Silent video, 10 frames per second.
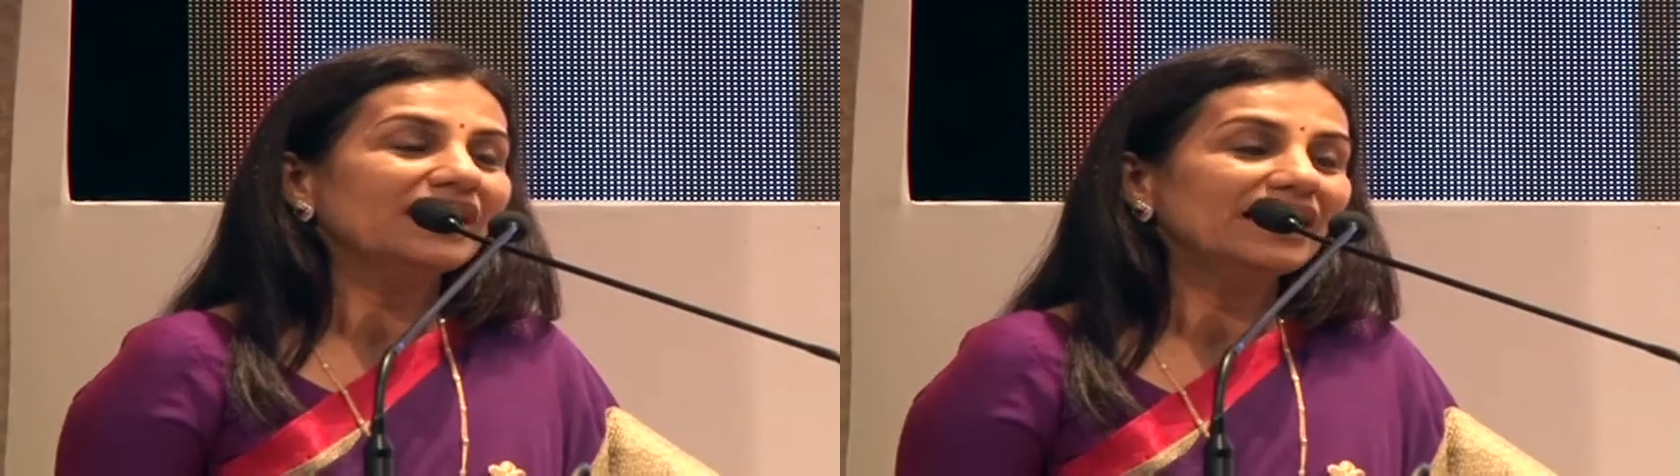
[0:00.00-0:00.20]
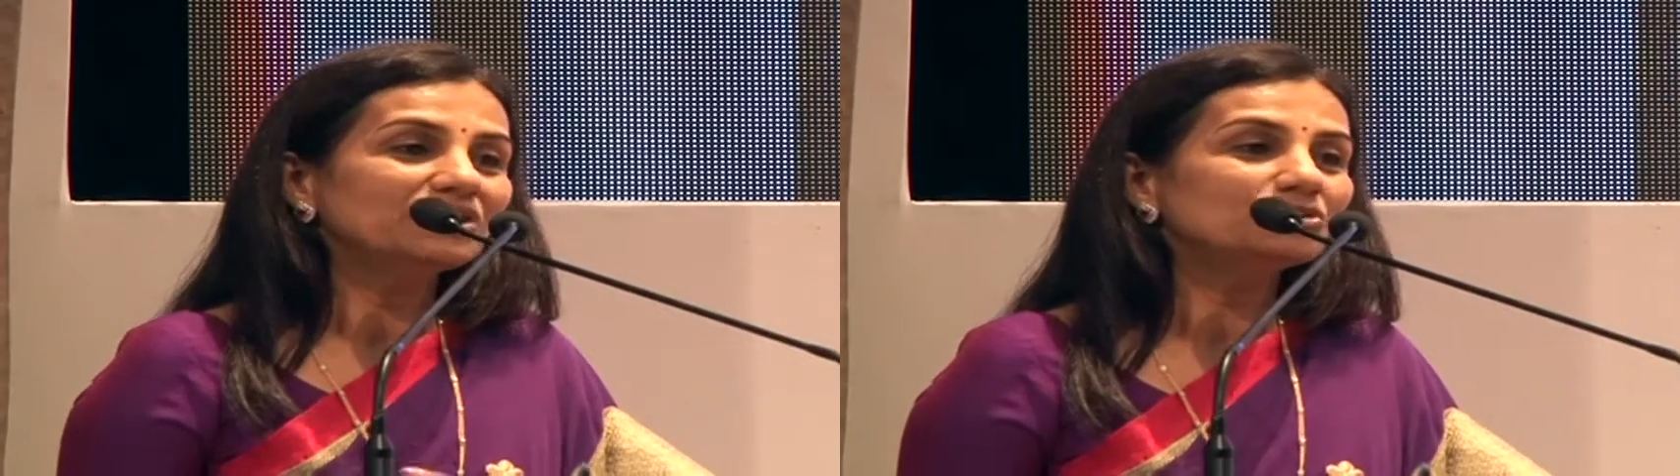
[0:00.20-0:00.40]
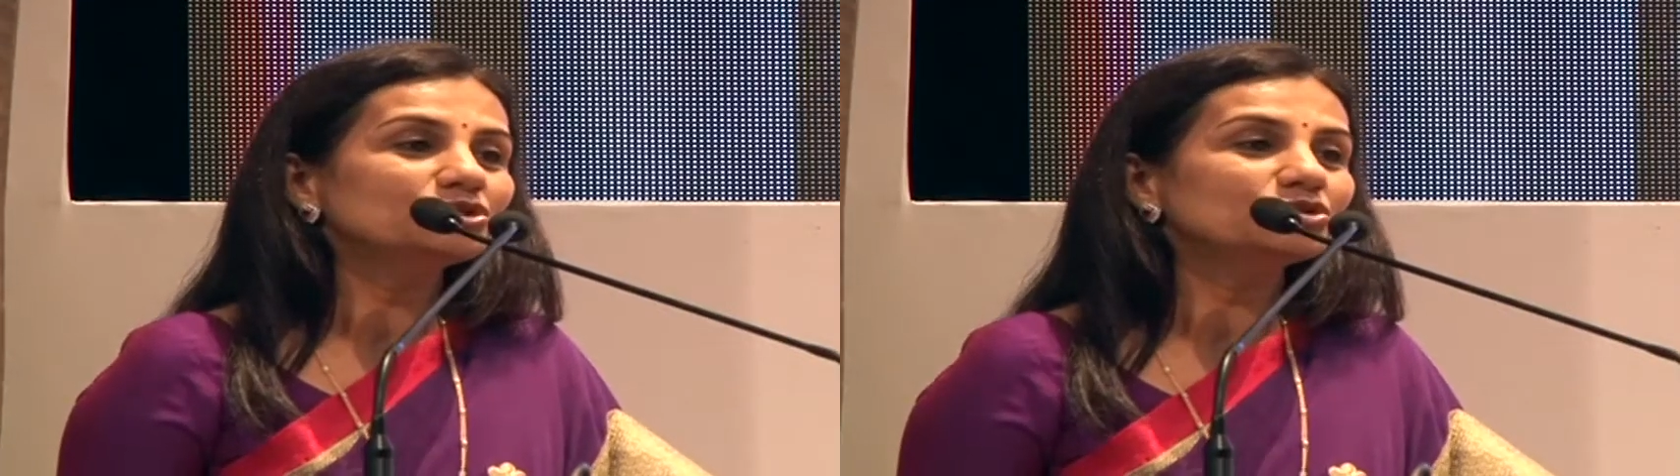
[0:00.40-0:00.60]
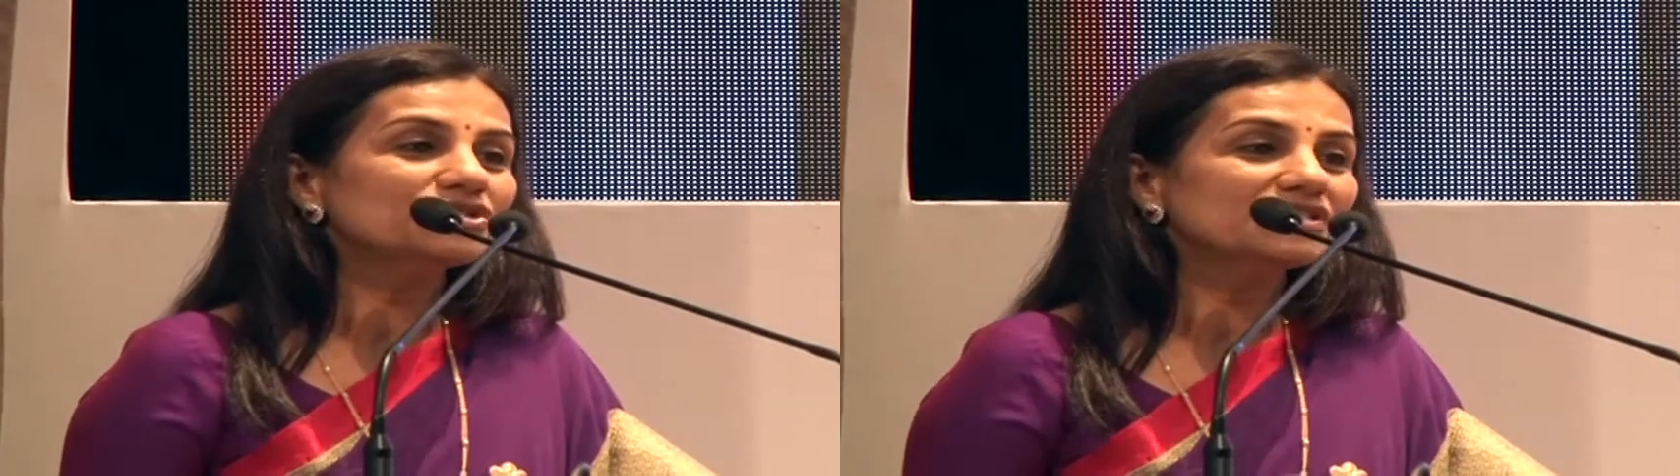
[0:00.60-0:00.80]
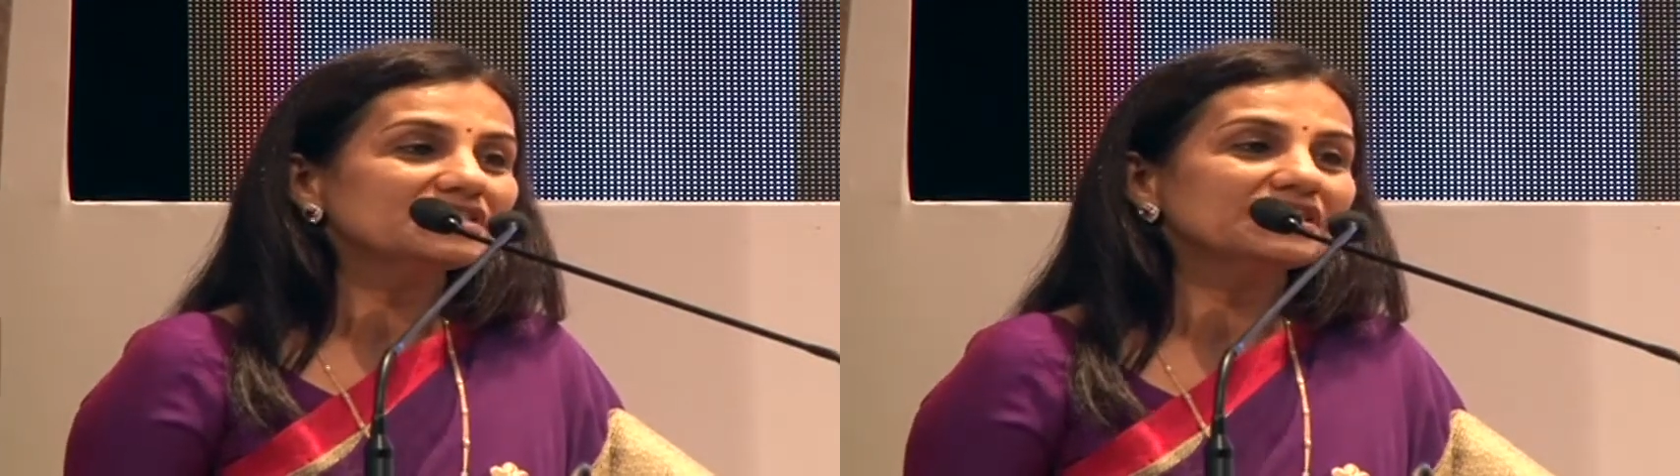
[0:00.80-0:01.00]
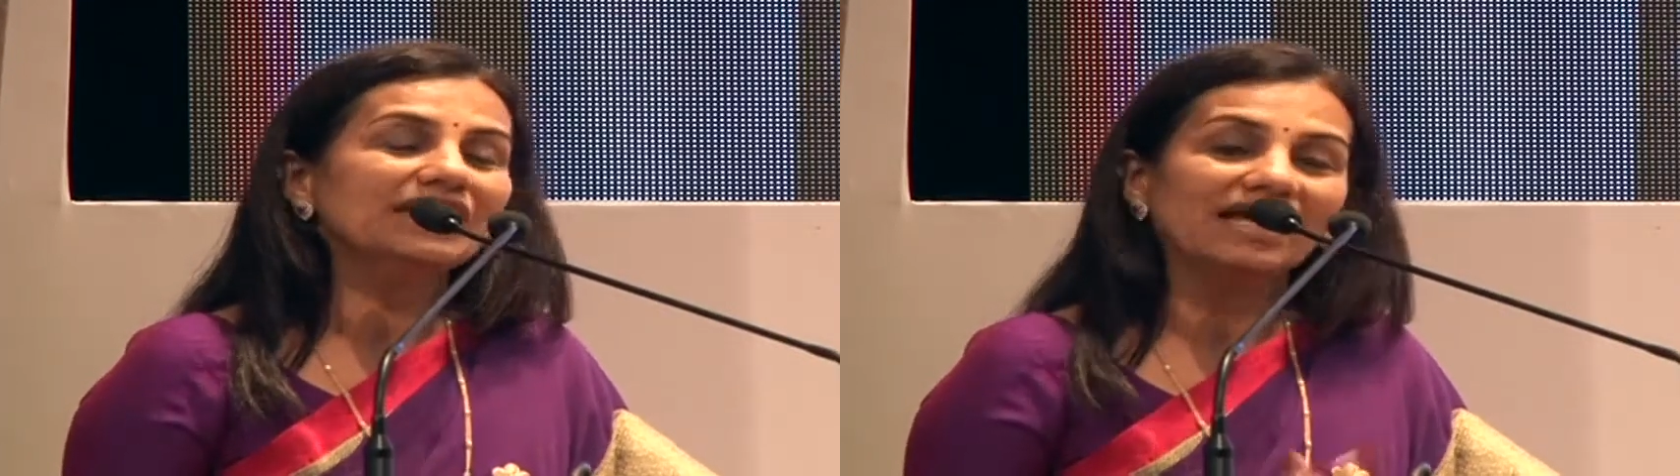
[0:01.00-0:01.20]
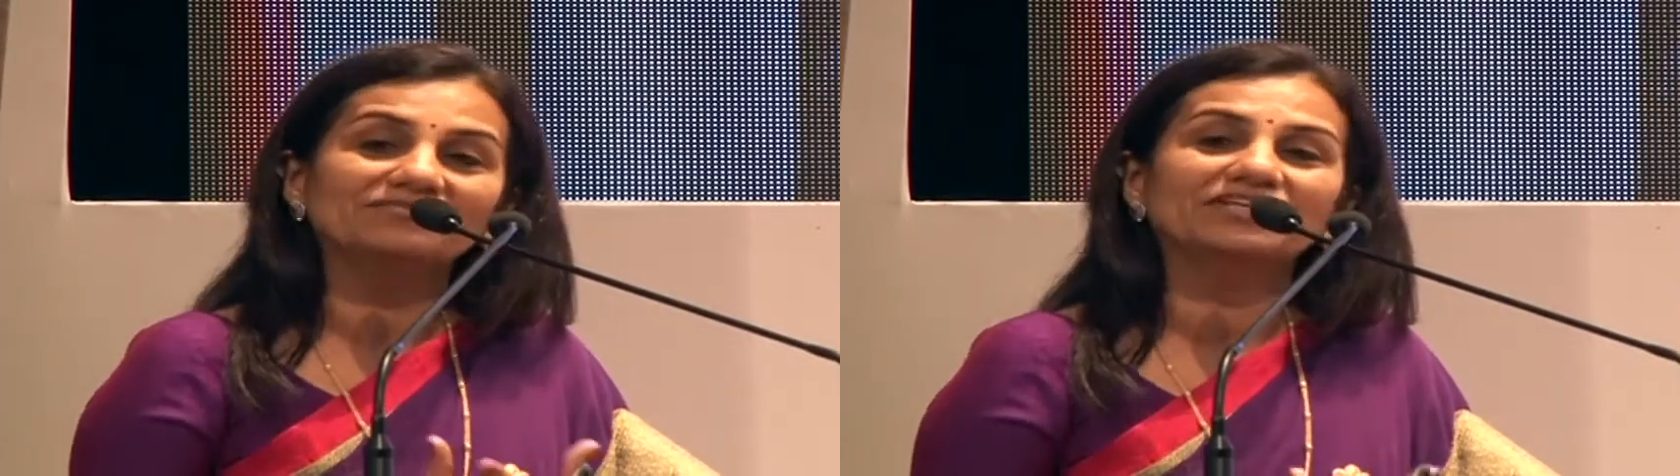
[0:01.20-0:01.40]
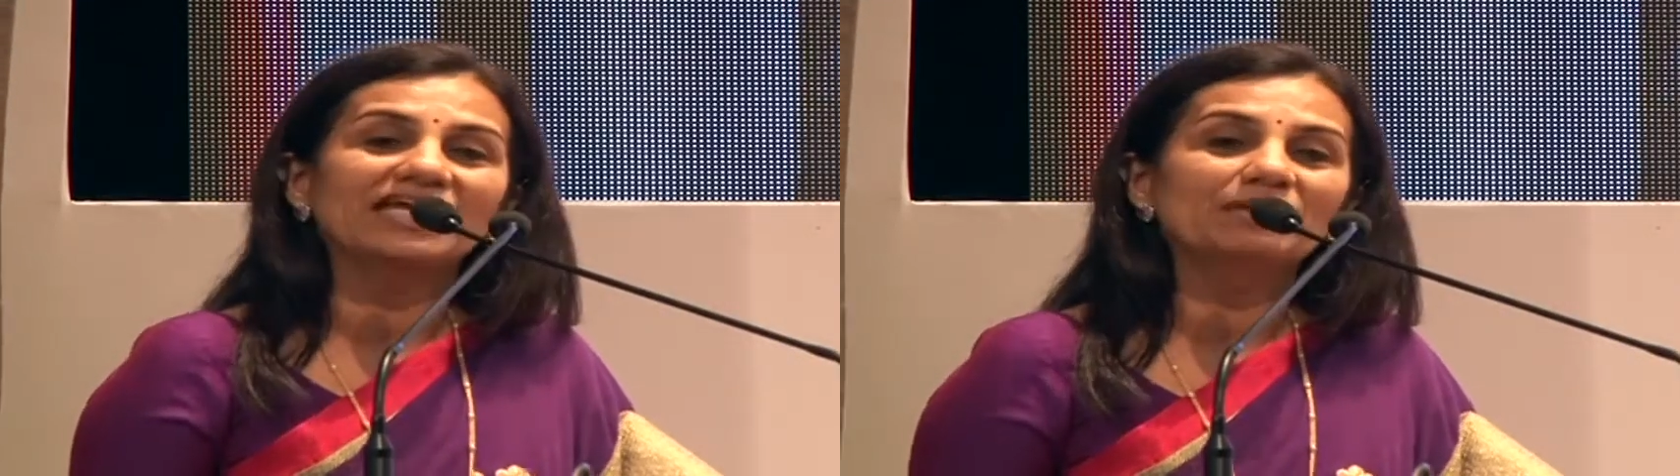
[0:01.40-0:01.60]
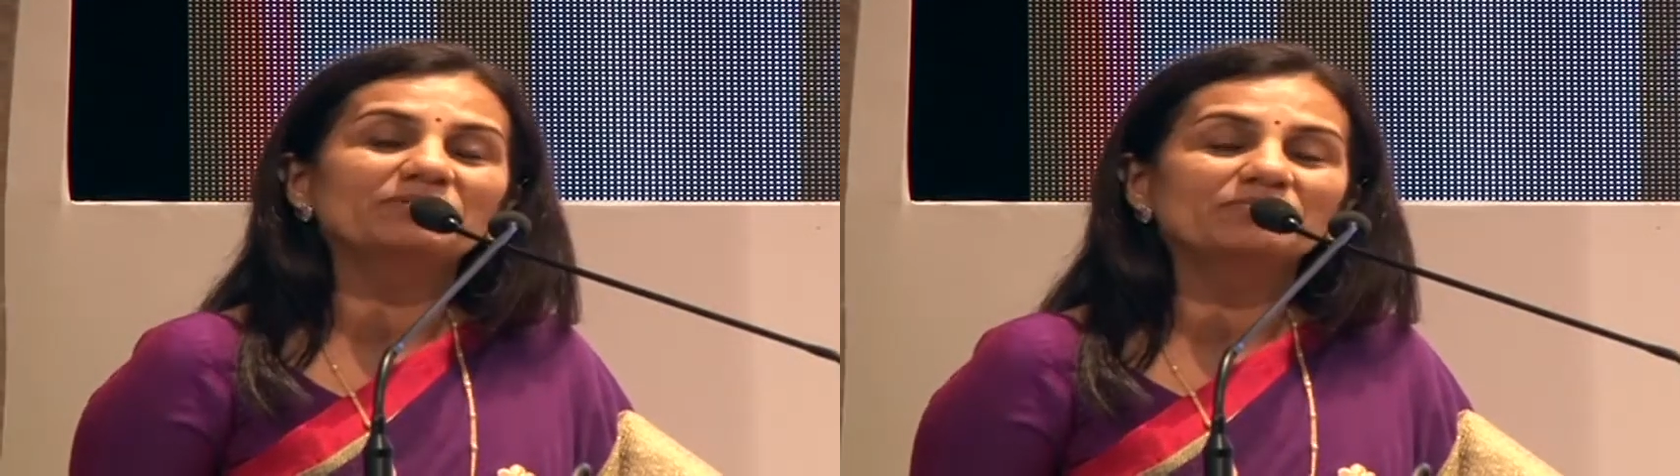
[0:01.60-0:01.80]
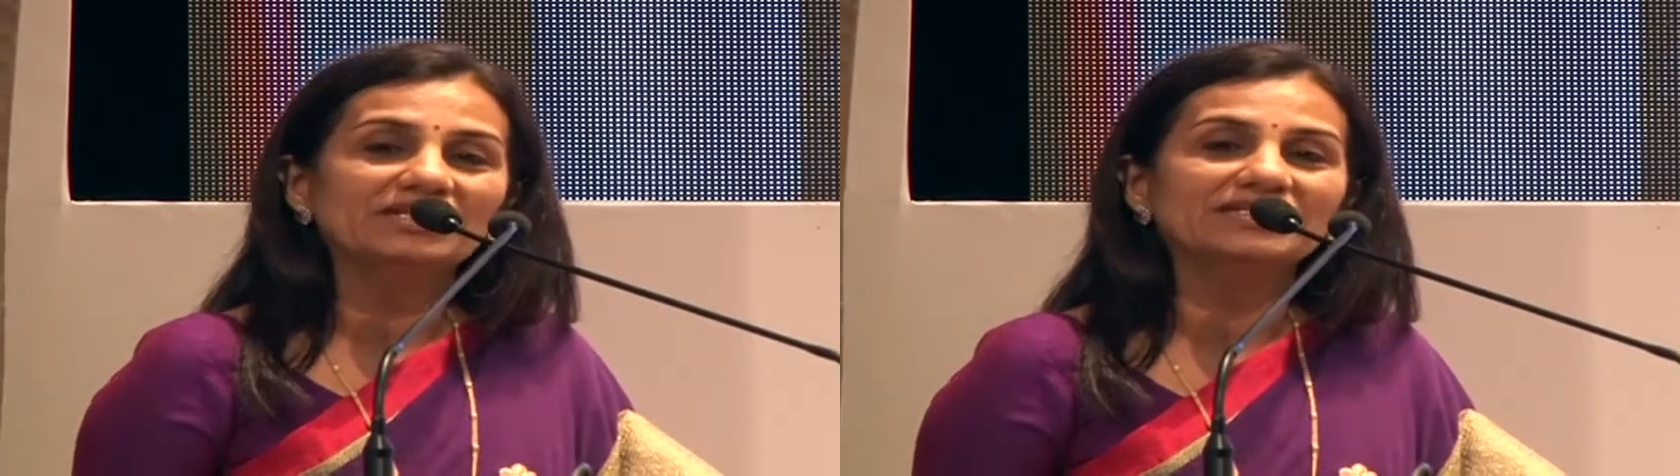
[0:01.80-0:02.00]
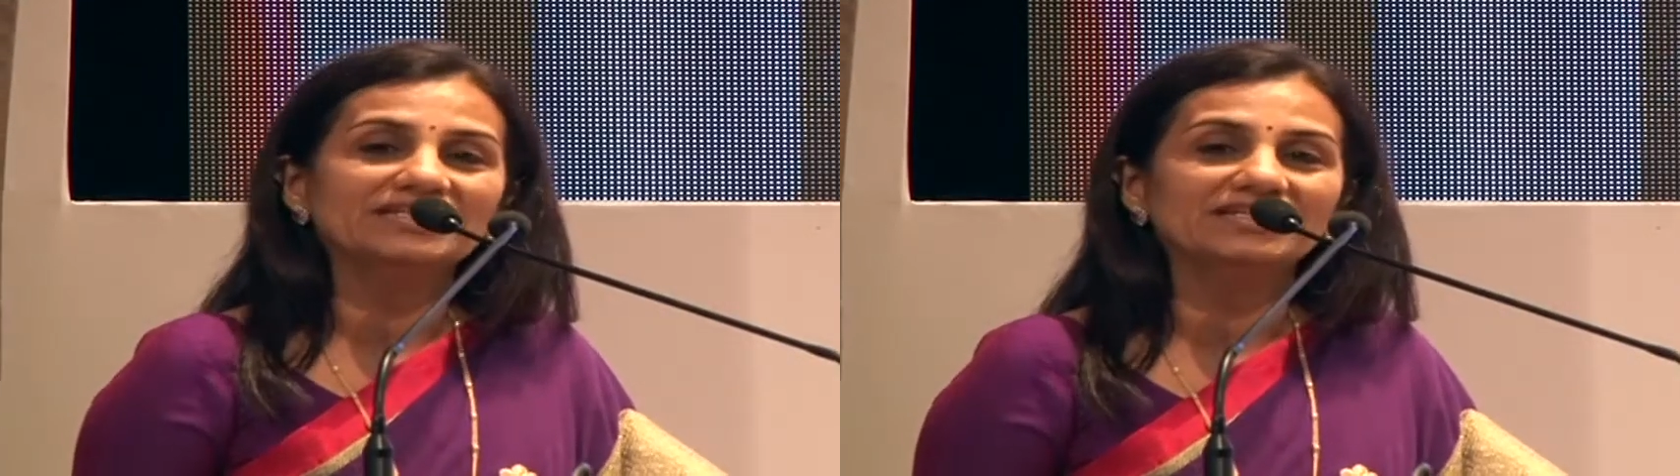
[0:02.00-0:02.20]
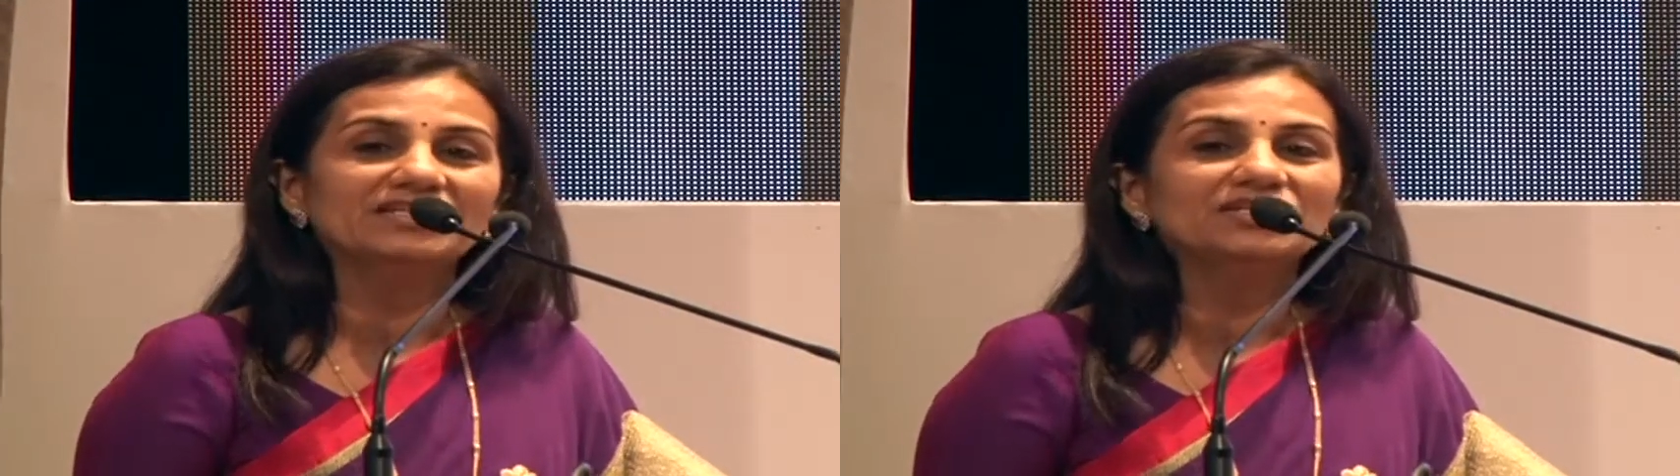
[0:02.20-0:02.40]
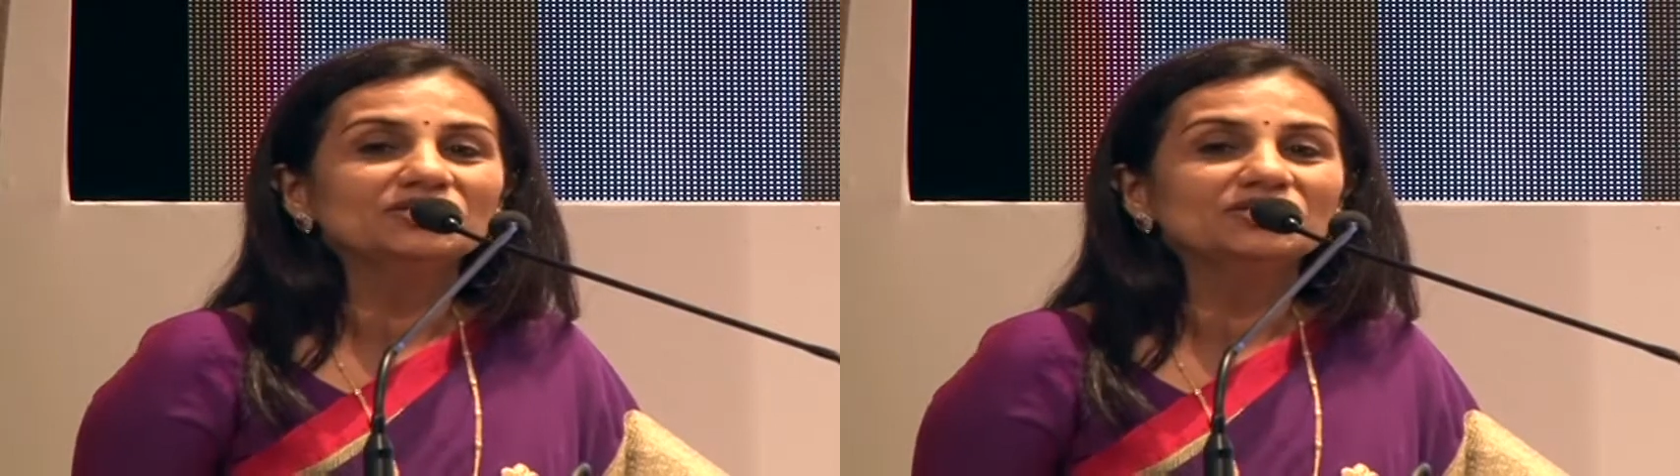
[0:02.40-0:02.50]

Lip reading: and who should still have the capability